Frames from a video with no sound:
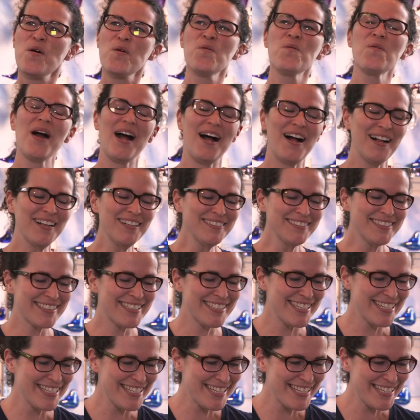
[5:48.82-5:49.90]
Well,
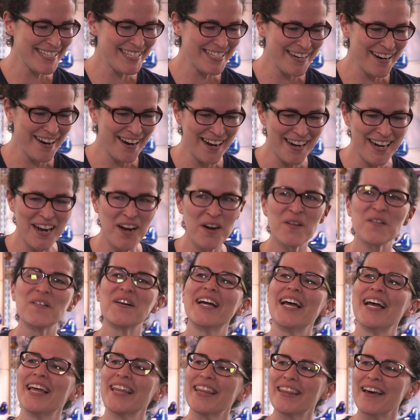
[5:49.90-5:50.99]
to start out
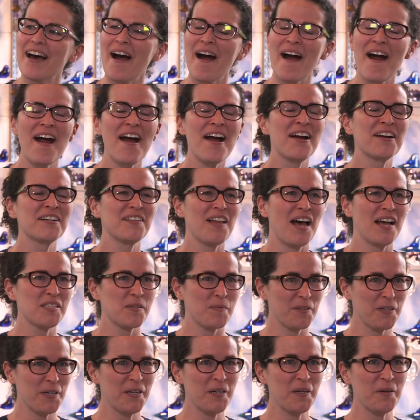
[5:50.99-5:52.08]
with, our
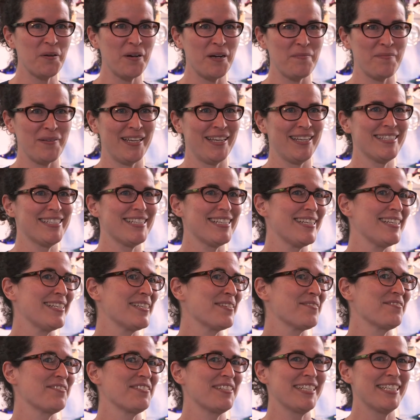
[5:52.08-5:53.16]
glassblowing equipment
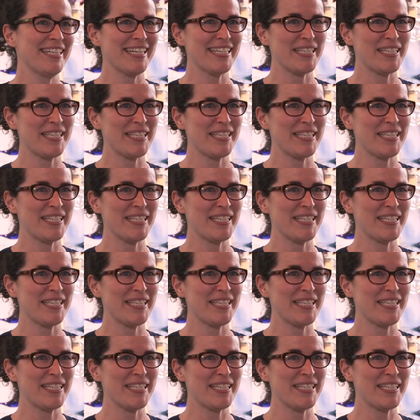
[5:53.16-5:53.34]
is really